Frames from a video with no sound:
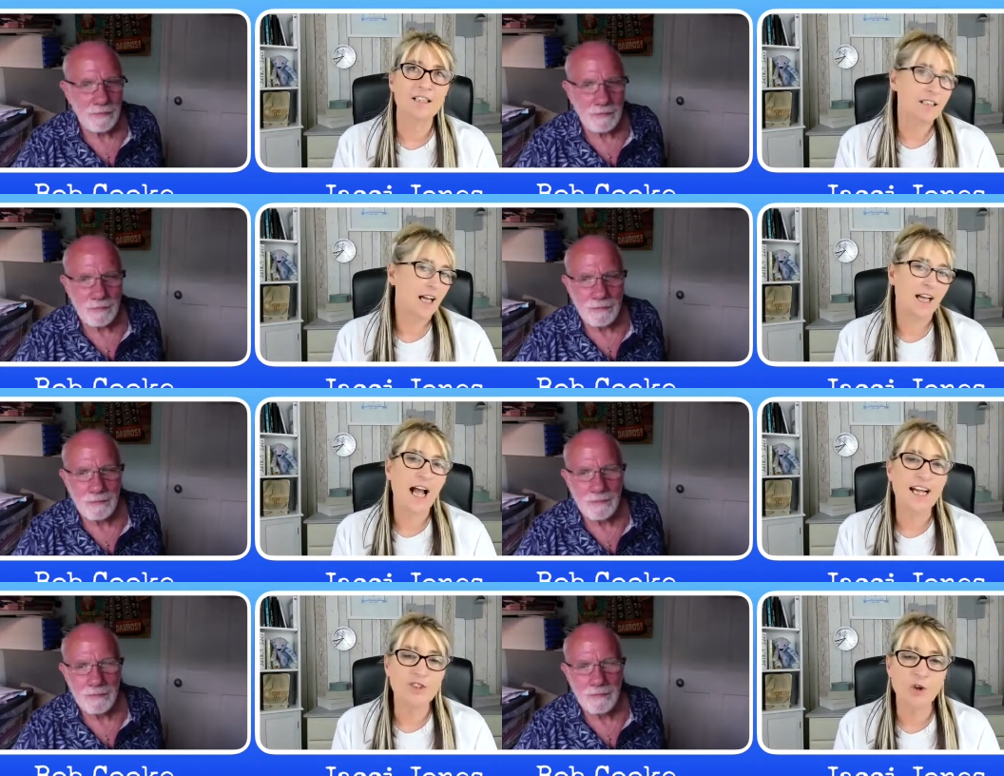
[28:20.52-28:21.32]

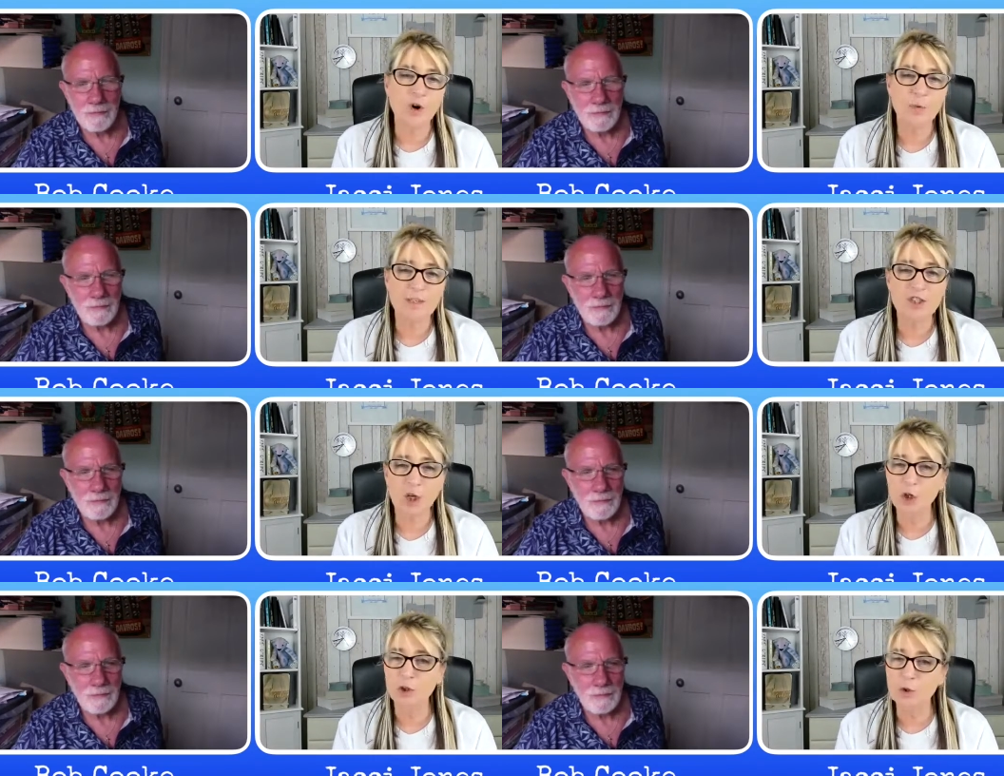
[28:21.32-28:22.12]
Speaker 1: yeah, I don't
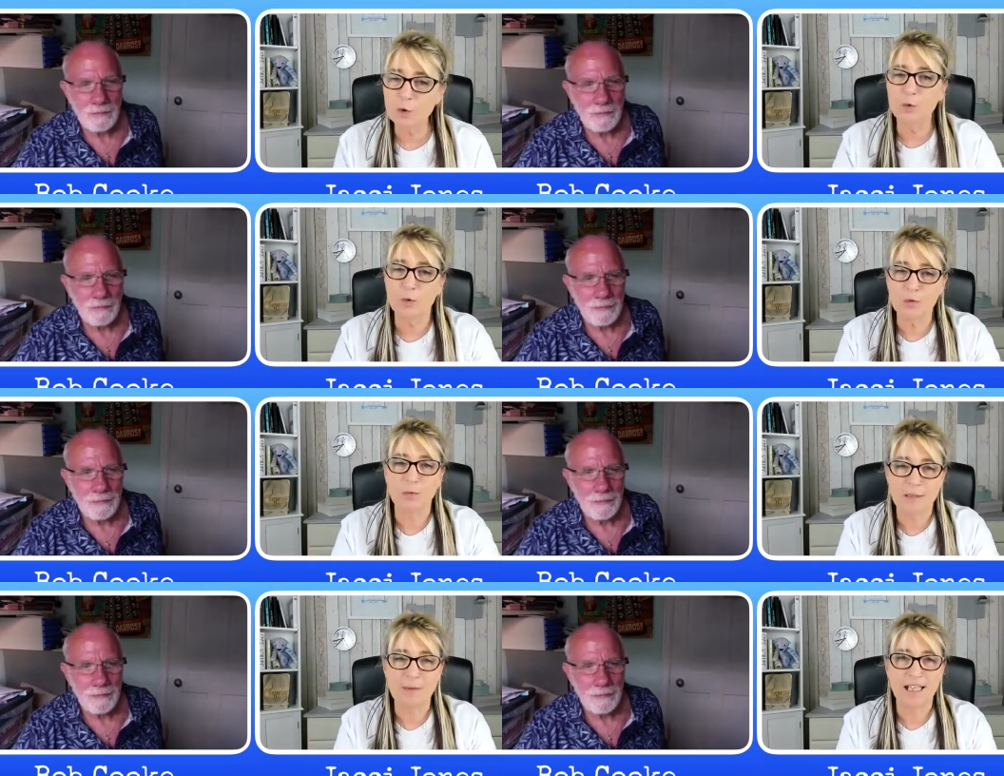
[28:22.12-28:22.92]
always
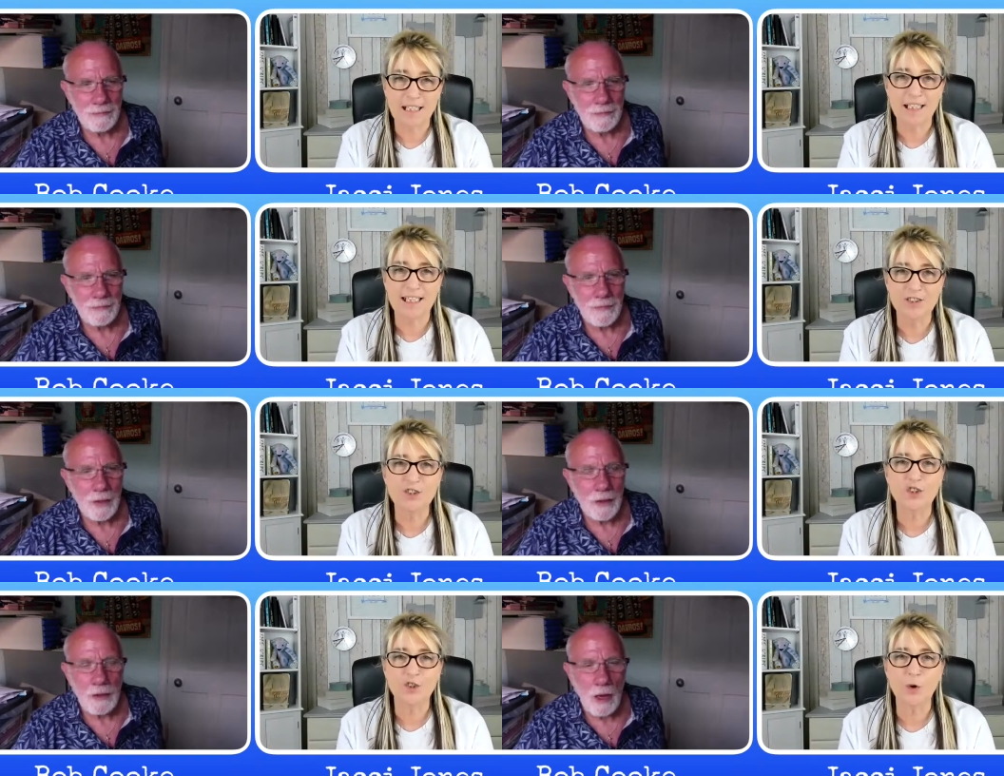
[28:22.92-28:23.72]
collude with my
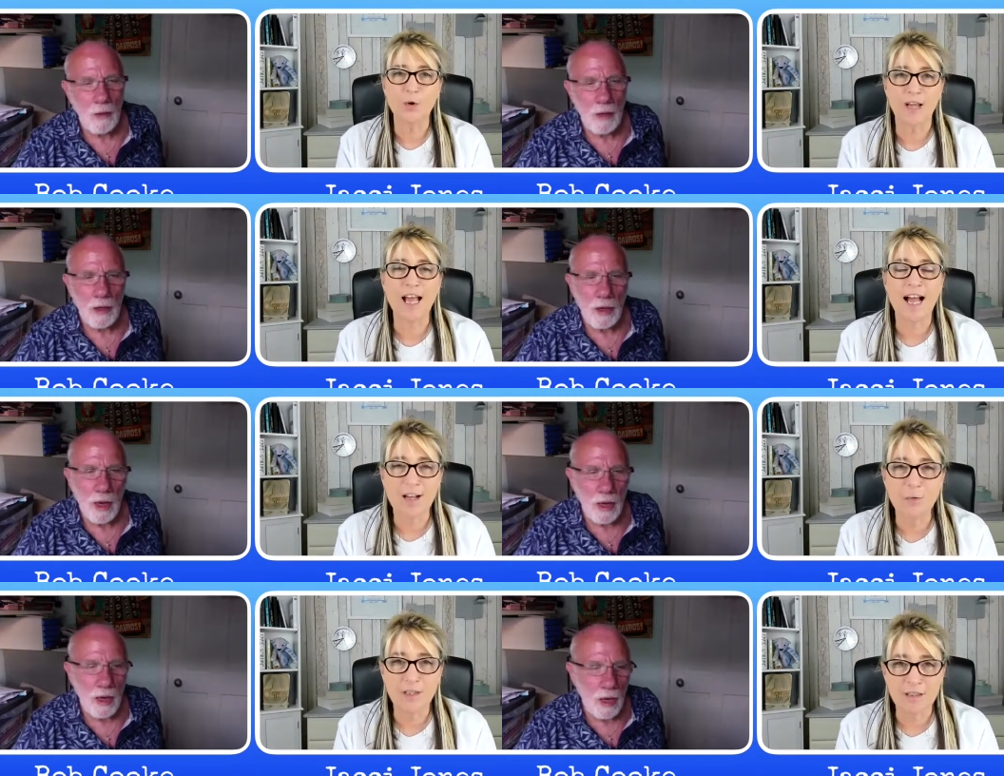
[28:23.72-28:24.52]
clients. No,
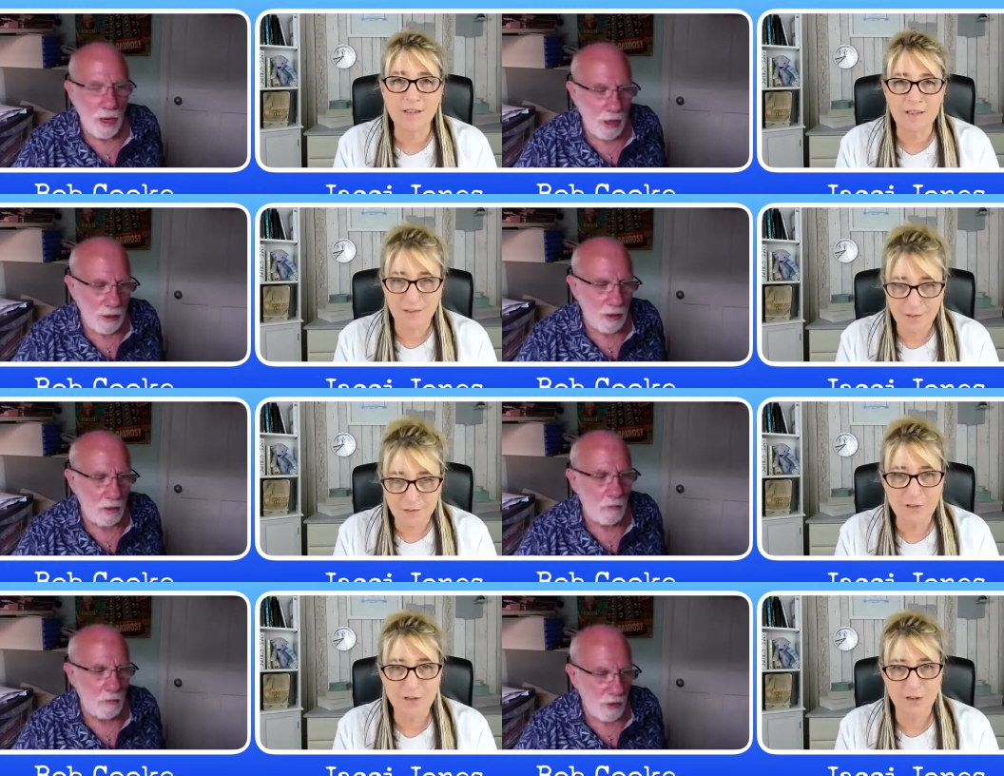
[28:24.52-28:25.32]
Speaker 2: and, and I think
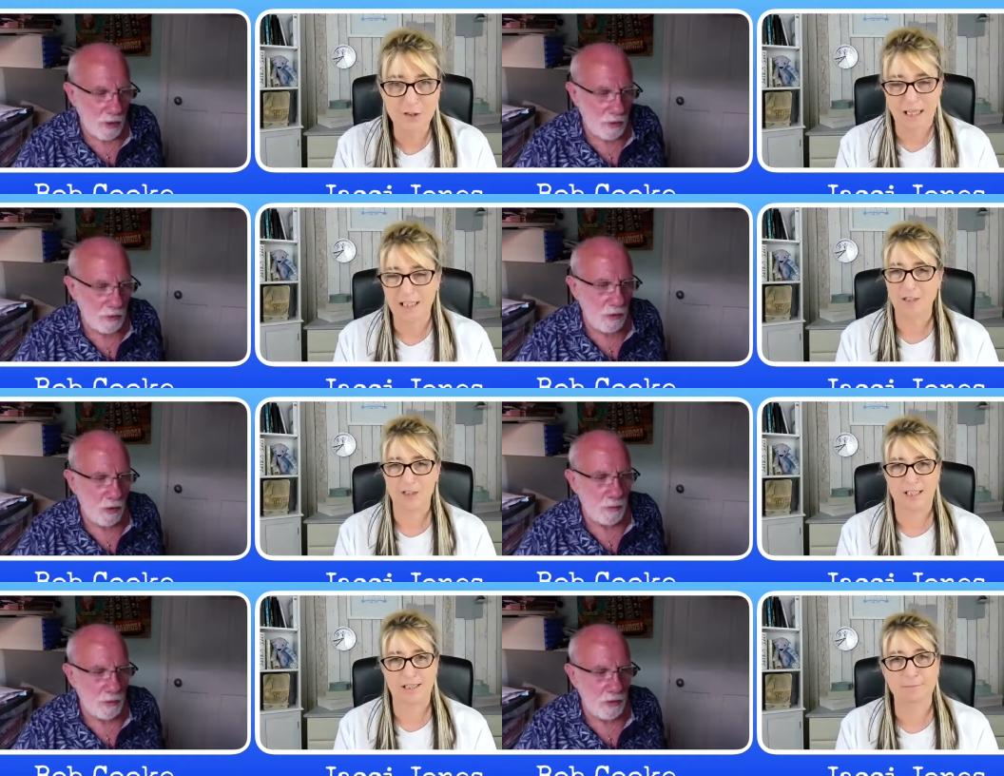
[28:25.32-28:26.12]
a professional
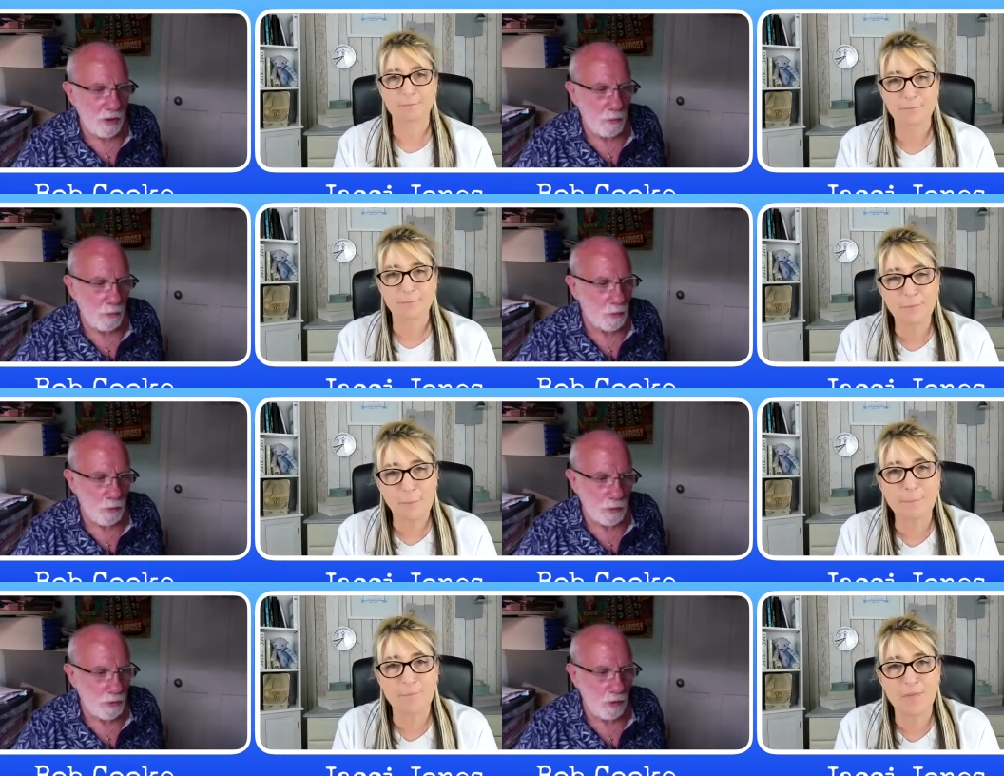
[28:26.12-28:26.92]
conflict therapist
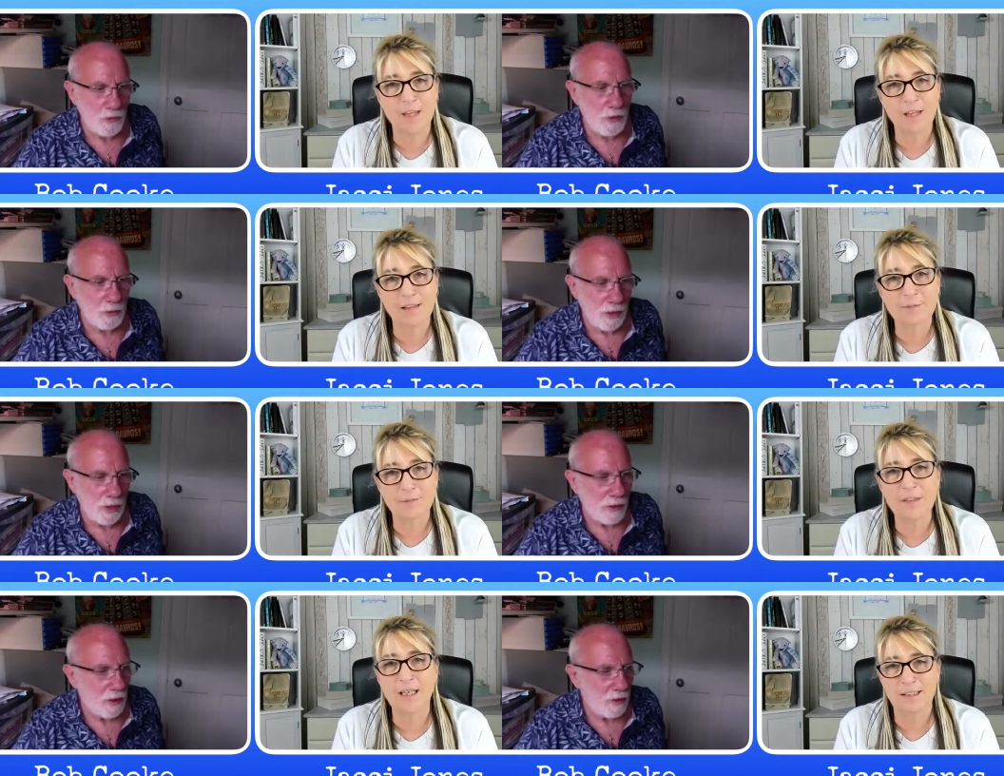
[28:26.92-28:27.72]
will not do
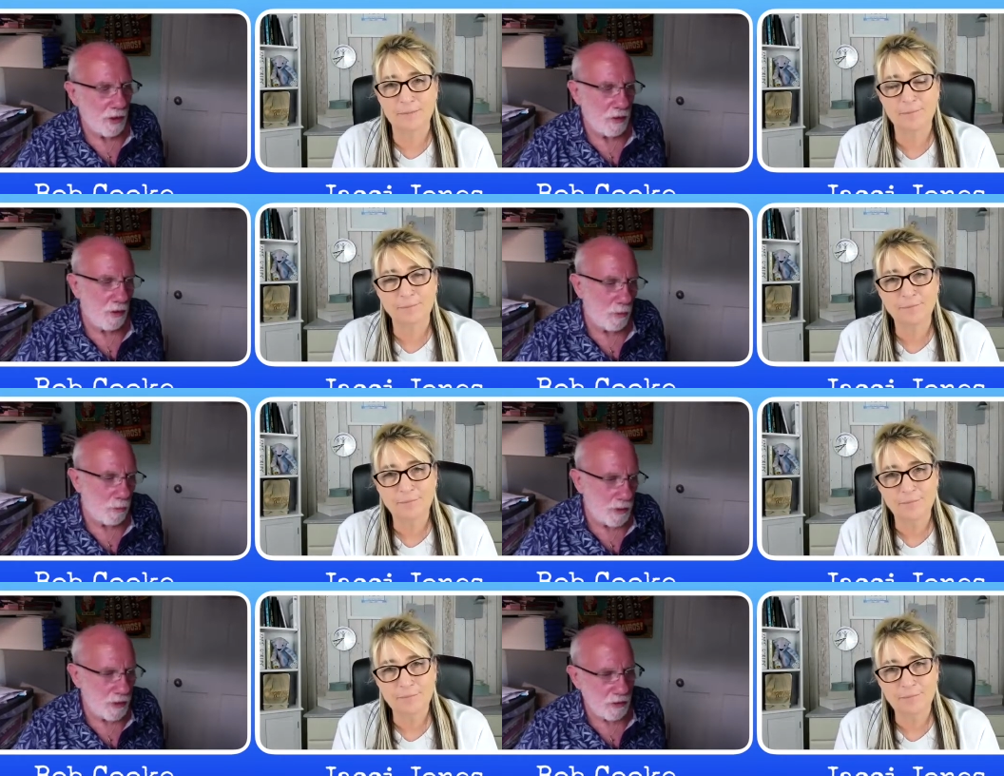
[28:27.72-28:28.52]
that. Yeah. They're not in the
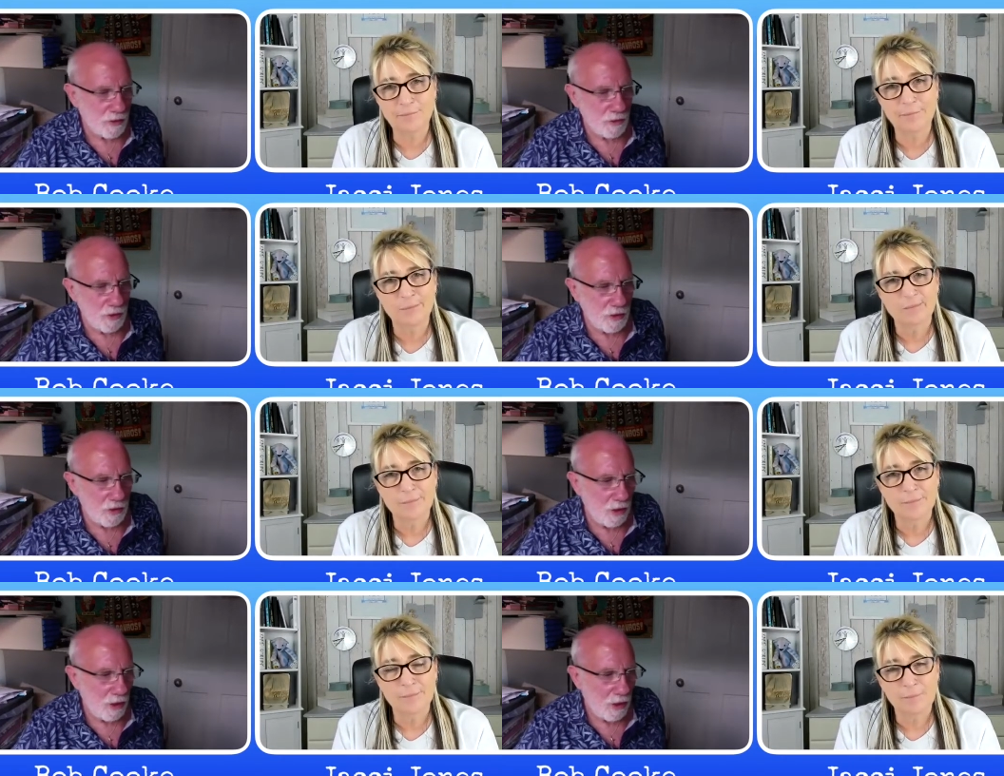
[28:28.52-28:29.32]
business of
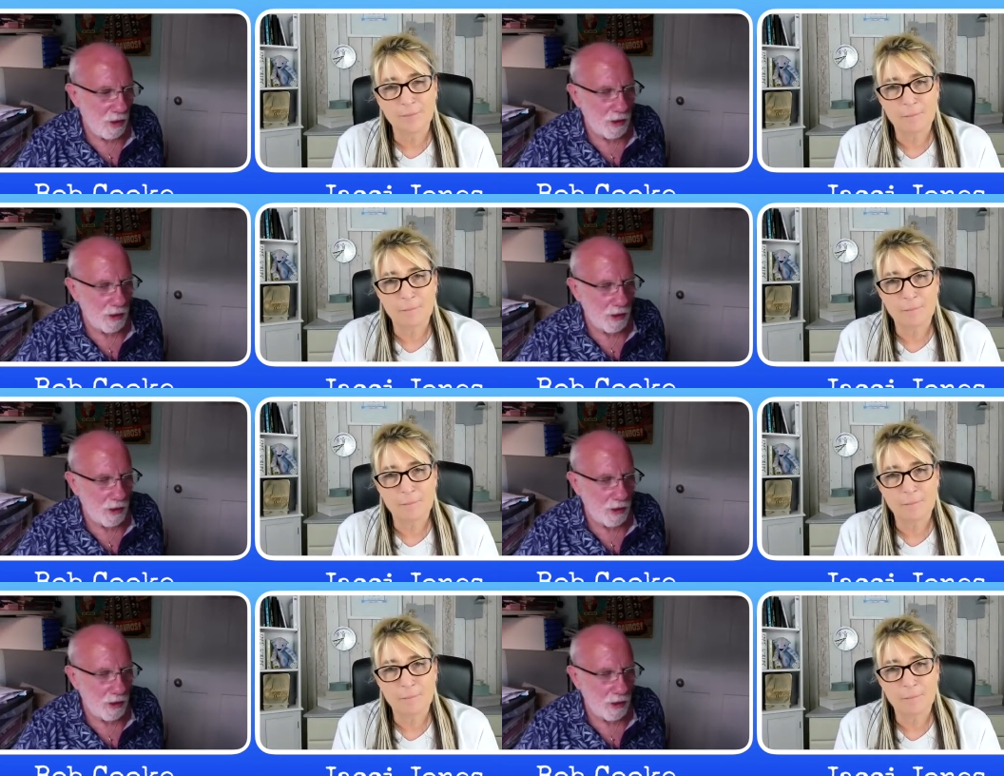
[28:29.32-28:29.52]
just a